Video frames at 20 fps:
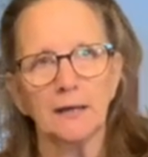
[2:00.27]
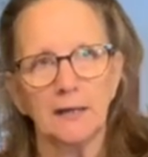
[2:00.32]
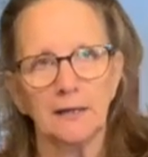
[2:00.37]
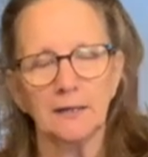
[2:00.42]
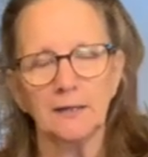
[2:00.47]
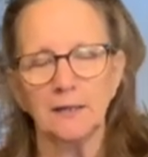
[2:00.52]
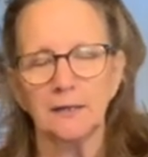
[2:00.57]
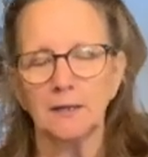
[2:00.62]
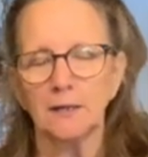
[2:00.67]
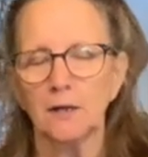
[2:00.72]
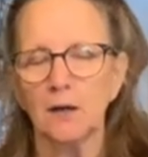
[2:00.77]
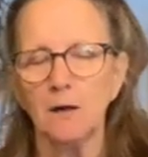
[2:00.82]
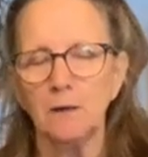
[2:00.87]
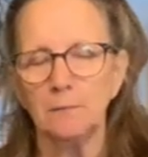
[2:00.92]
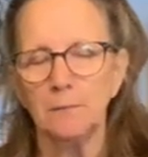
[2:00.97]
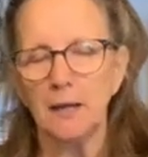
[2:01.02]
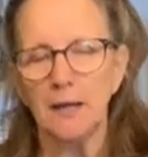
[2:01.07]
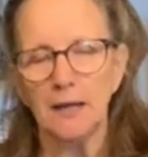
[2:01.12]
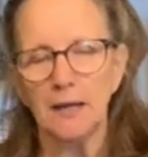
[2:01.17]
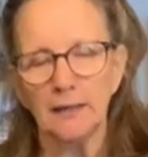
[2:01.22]
I cut it all
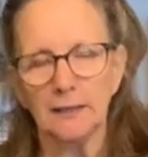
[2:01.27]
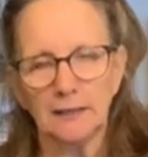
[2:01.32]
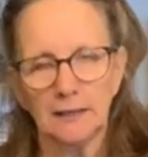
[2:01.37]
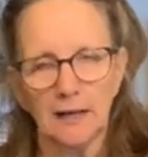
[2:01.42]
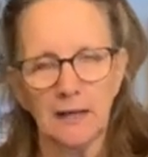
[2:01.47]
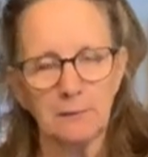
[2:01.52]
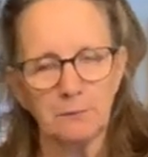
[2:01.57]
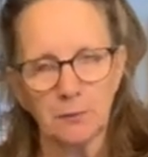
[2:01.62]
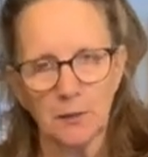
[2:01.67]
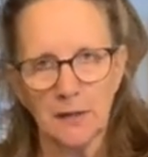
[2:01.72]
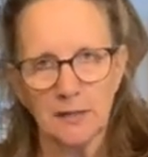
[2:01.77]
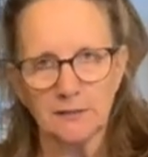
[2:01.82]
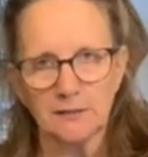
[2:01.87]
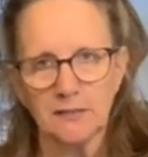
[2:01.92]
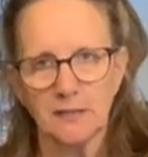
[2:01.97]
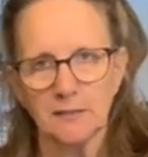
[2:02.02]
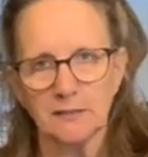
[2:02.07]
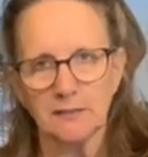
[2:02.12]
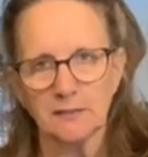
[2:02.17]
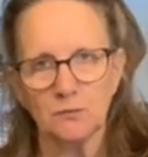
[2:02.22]
back and I
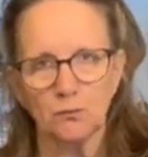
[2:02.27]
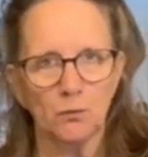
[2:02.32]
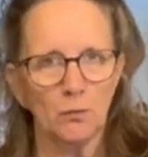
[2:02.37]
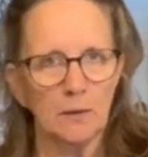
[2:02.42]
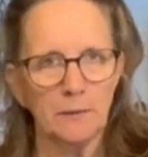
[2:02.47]
processed way